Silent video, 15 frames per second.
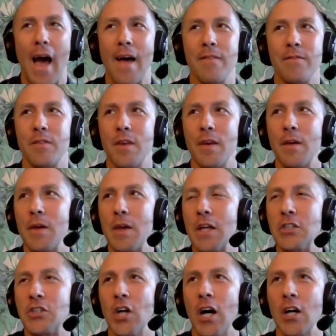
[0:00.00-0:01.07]
and
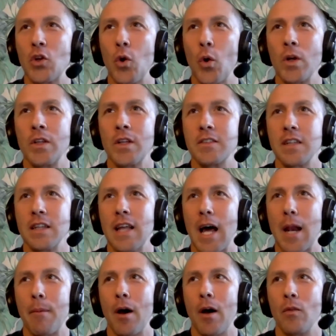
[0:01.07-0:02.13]
John Gordon does a
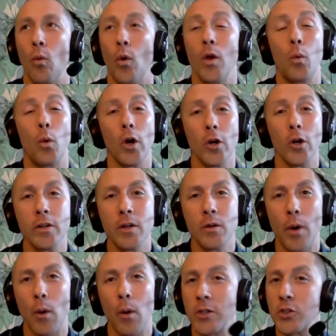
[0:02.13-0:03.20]
lot about one word,
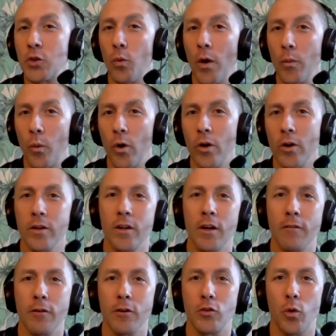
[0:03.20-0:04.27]
right? What's your one word
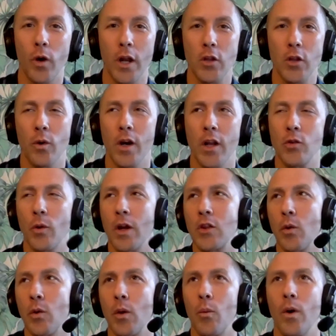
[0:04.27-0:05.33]
for 2020,
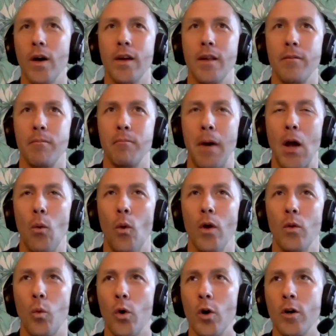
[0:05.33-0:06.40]
2021, and my
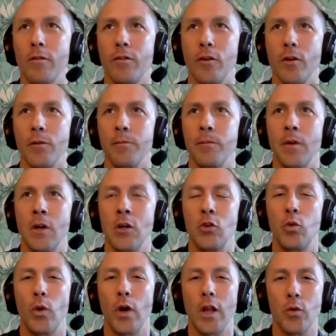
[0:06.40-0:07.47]
one word for
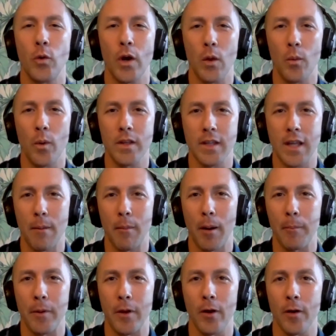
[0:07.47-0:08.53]
2021 coming
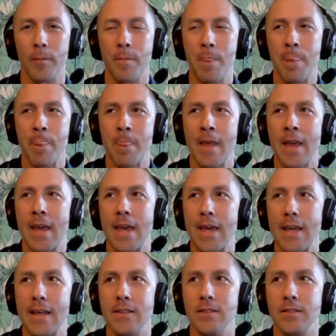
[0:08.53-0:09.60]
up here
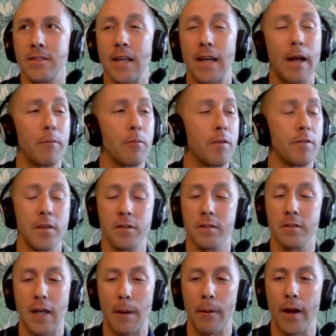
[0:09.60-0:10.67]
is, and if this
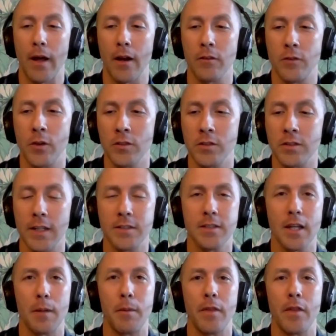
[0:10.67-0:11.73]
is coming out on Tuesday, it's
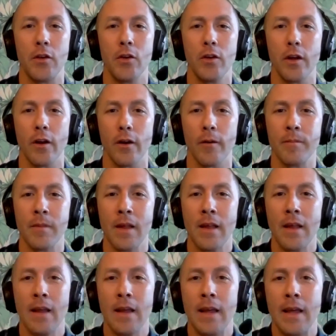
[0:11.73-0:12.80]
going to be the new year.
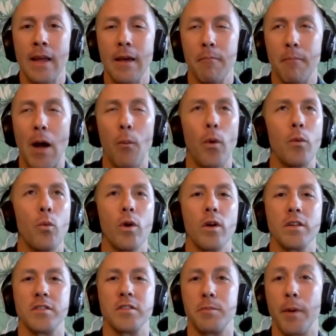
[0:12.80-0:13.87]
My one
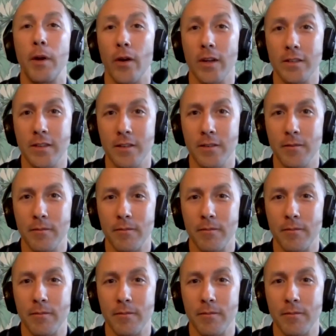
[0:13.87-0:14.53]
word is spirit,